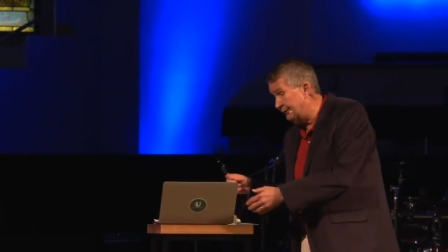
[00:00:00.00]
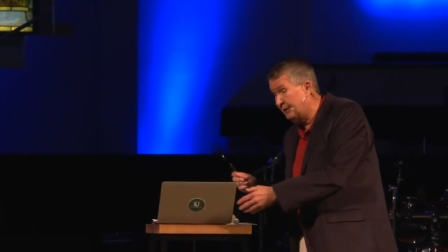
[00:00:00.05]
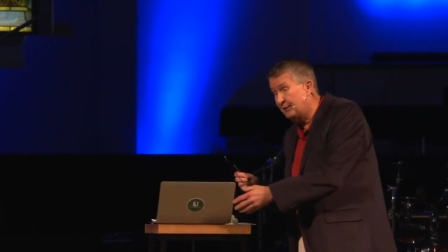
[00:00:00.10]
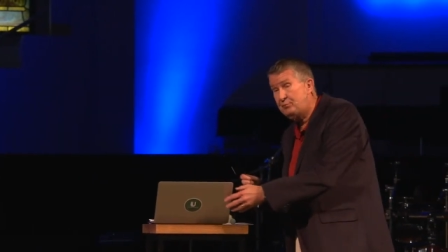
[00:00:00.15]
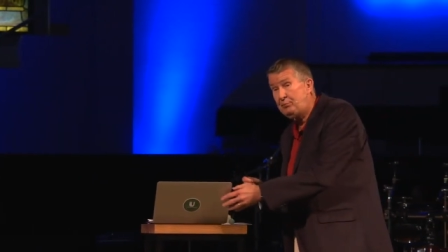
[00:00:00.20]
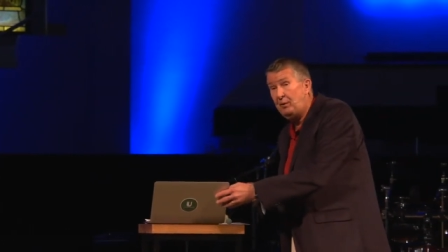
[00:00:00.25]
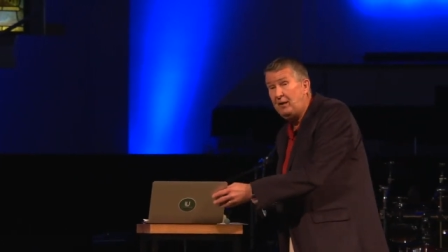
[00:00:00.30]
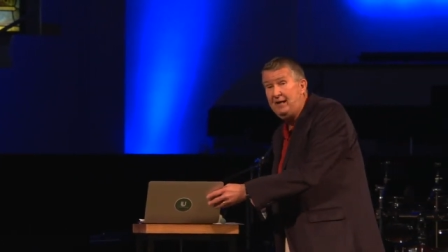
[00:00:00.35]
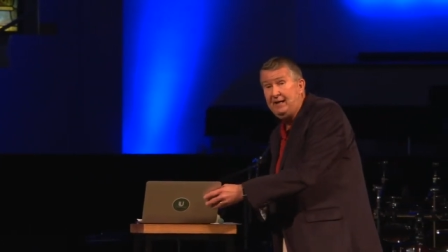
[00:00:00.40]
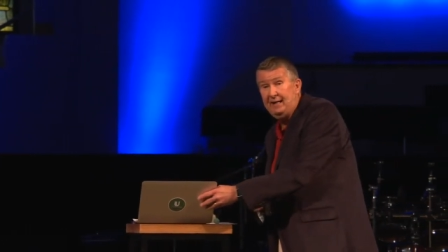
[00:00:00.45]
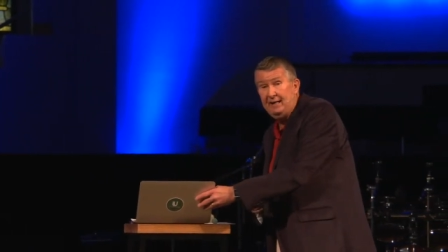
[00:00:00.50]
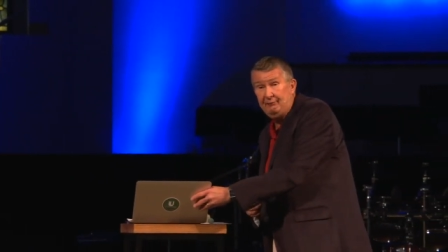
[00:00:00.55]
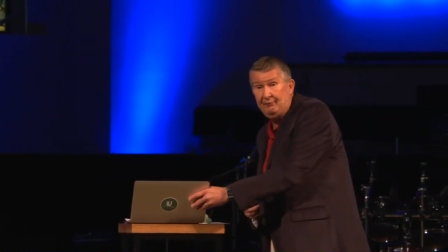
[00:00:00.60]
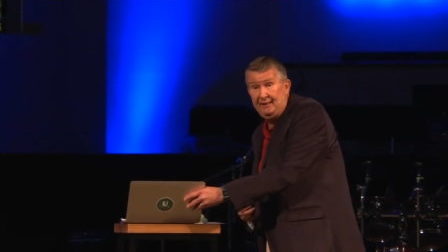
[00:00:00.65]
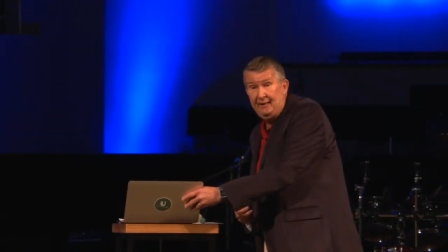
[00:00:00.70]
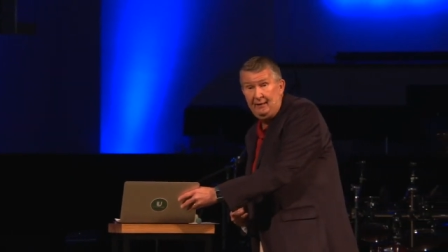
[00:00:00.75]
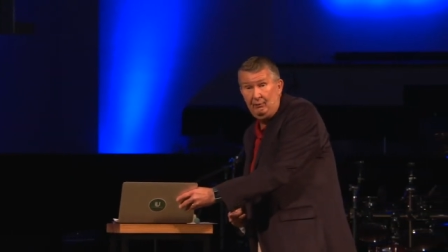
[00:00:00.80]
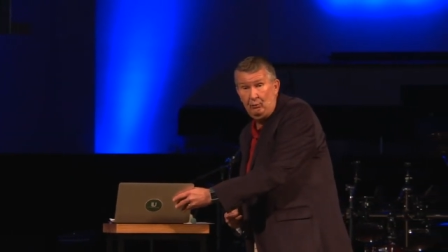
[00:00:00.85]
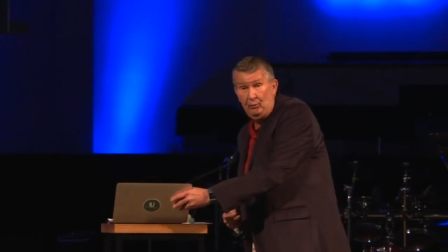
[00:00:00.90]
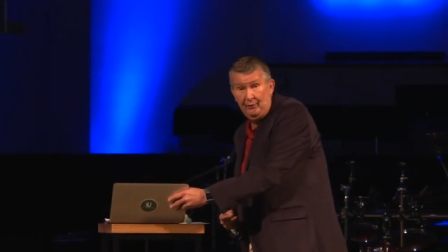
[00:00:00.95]
this planet
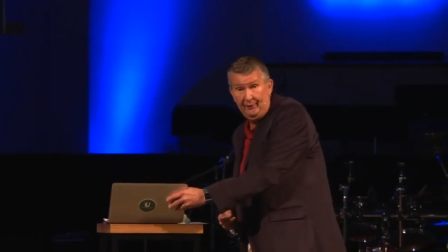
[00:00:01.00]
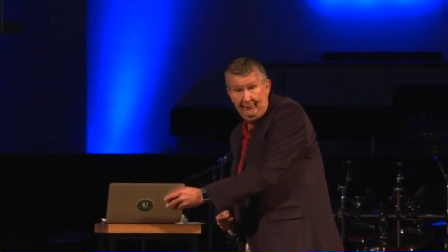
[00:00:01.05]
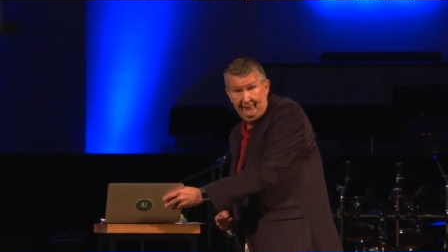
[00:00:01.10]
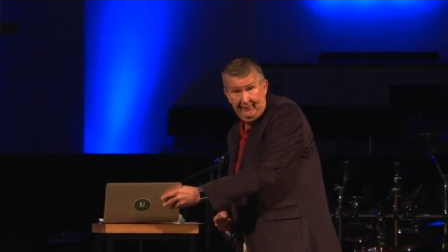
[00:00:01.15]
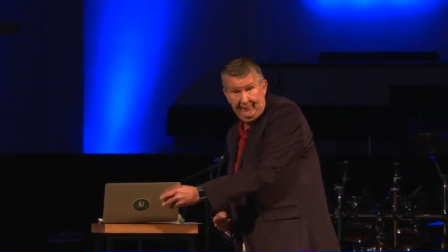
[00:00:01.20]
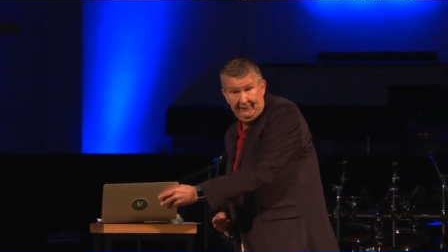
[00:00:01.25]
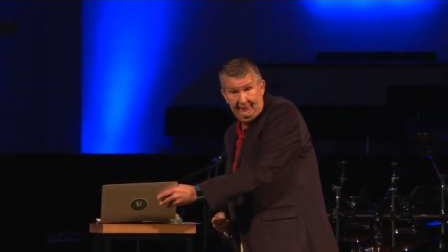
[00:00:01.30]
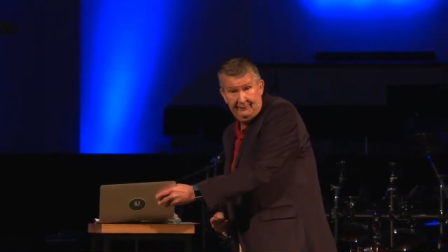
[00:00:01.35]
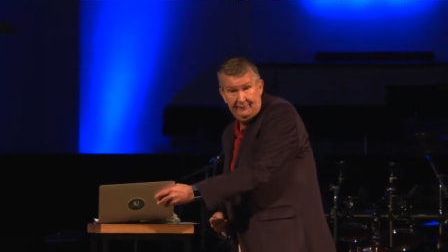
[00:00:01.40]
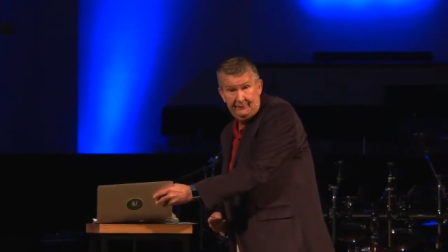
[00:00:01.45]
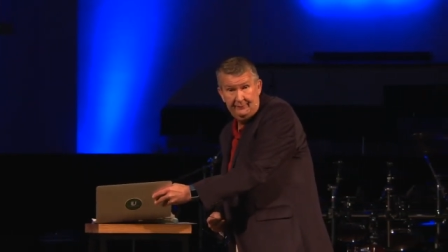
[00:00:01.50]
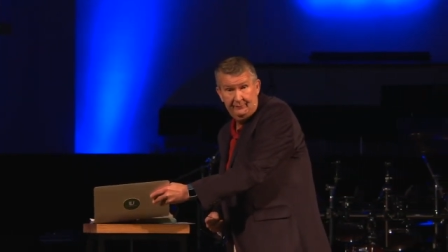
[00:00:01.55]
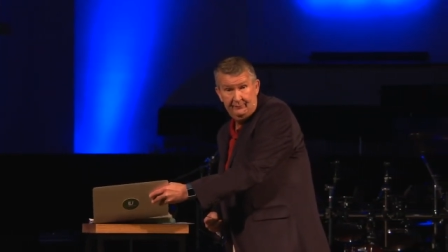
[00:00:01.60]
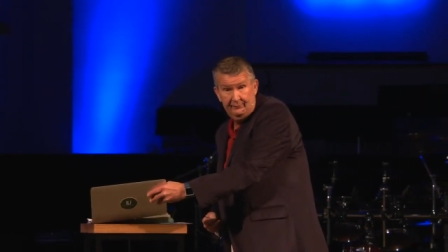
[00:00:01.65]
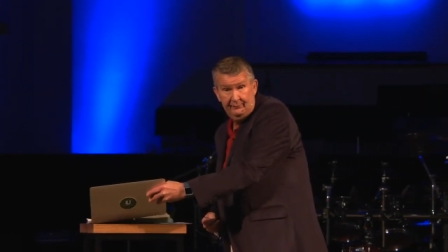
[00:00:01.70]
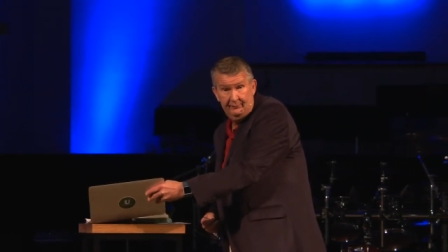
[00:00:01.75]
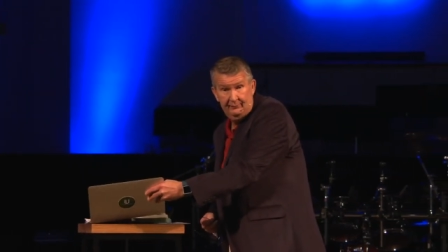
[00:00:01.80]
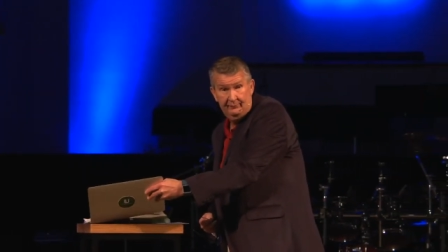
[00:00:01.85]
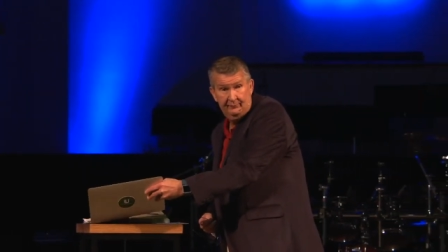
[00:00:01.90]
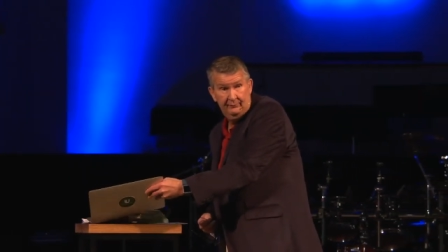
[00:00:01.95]
without one of these.
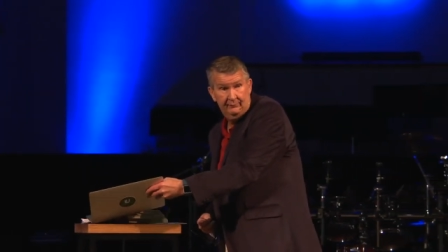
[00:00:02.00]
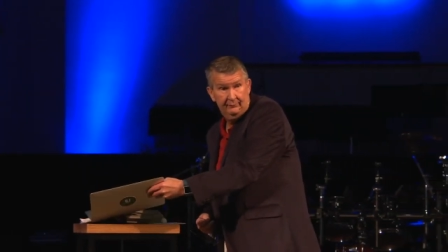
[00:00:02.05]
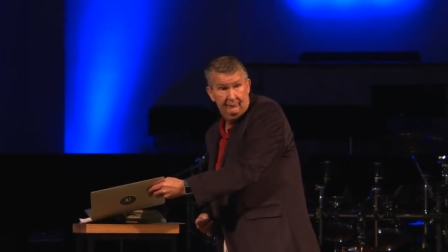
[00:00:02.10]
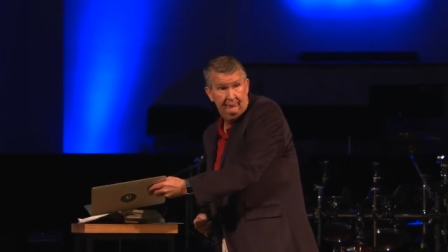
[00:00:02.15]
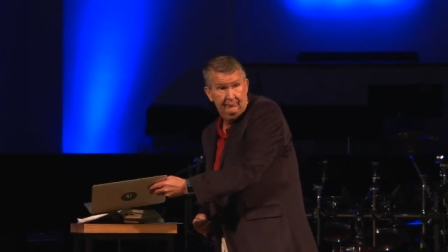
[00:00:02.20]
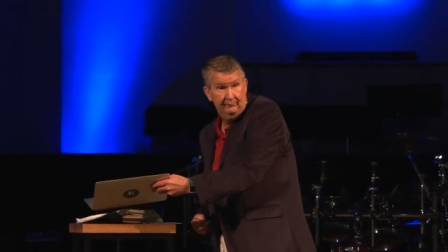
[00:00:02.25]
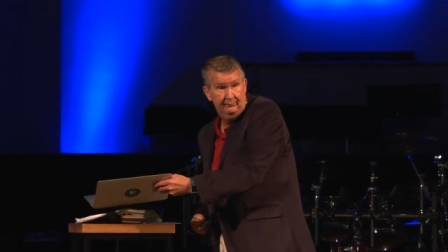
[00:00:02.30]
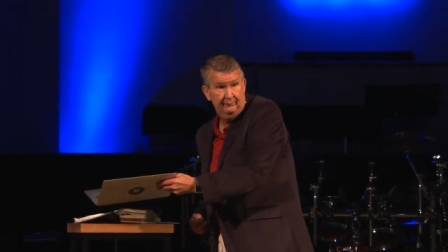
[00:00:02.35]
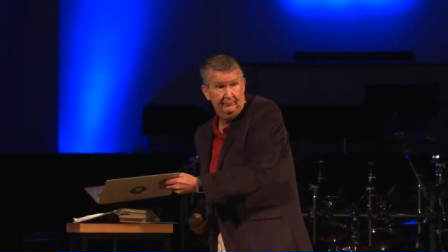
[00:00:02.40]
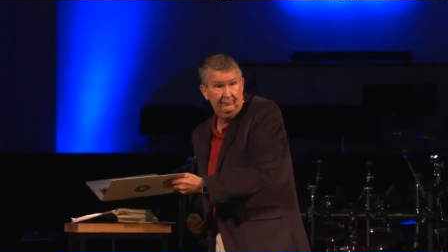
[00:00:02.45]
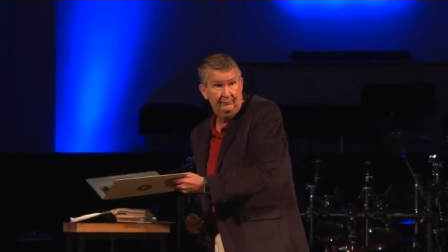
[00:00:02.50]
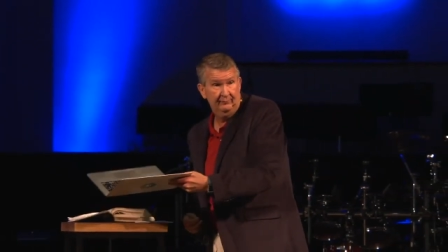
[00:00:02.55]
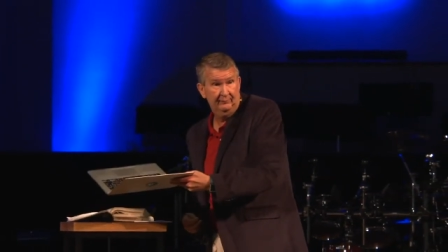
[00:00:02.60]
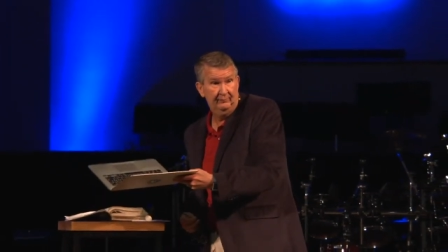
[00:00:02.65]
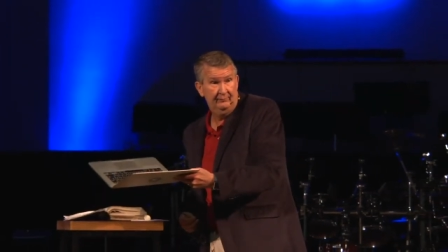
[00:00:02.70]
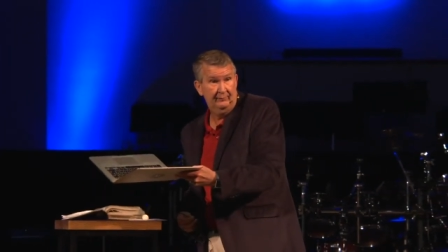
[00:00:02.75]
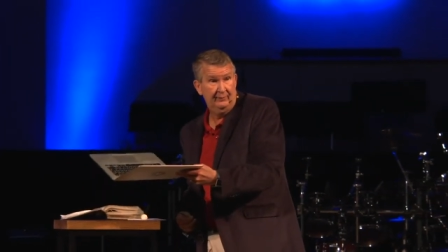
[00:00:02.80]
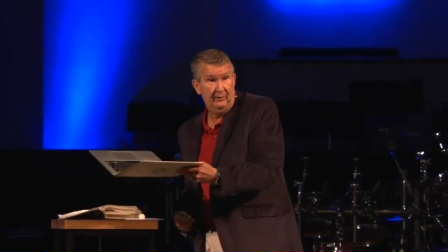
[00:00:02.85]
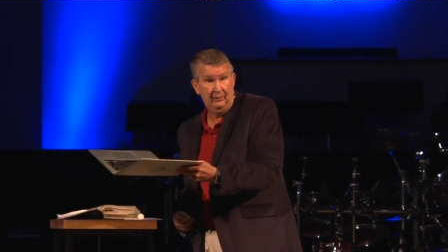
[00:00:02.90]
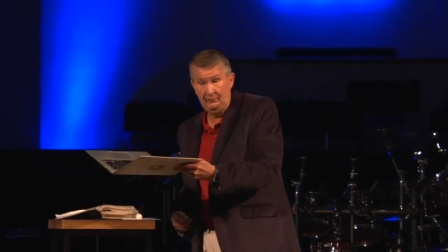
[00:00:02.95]

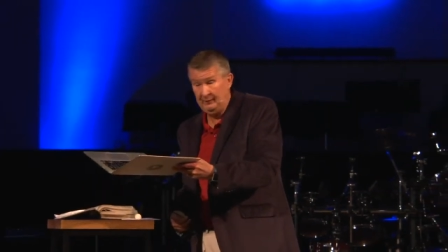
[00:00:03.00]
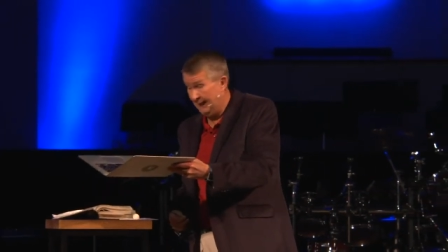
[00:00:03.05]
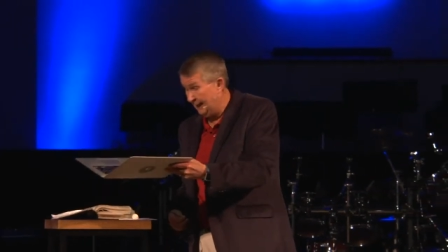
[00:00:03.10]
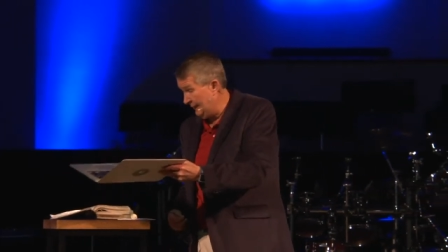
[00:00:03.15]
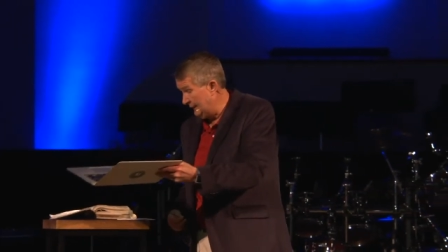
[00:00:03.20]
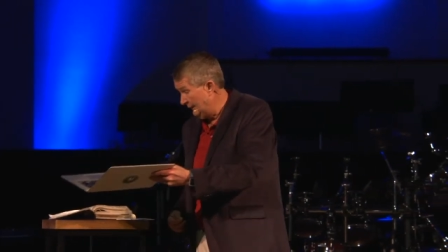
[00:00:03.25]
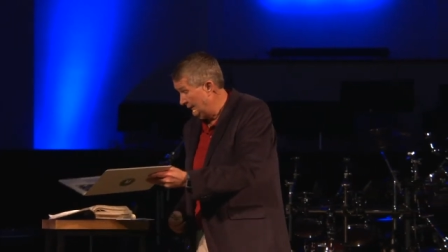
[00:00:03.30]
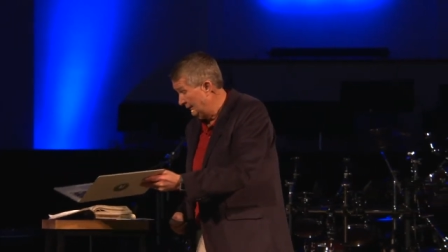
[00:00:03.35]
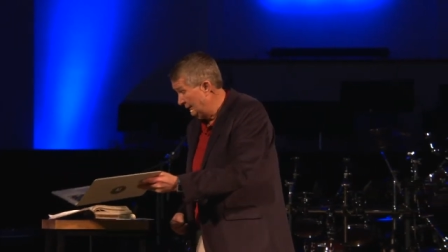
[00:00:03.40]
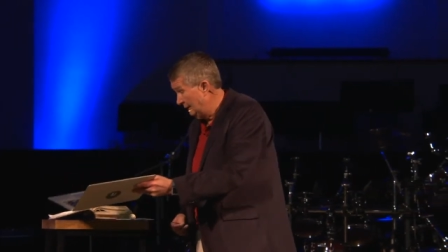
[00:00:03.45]
Okay?